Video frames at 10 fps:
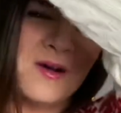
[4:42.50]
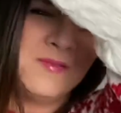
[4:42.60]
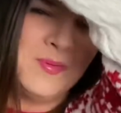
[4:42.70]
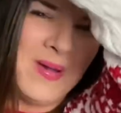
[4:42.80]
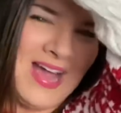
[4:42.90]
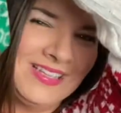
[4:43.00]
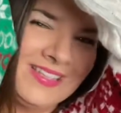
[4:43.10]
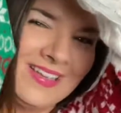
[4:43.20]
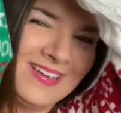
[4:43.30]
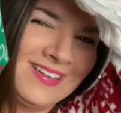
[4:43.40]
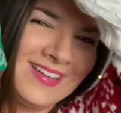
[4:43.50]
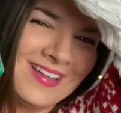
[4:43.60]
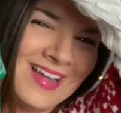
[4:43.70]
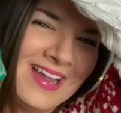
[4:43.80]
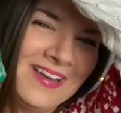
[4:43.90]
the pattern
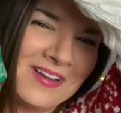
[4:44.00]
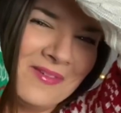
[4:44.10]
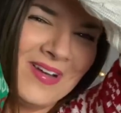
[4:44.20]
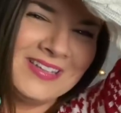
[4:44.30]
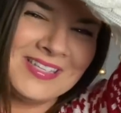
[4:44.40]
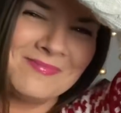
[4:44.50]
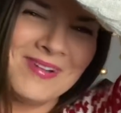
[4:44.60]
and I can't wait to see my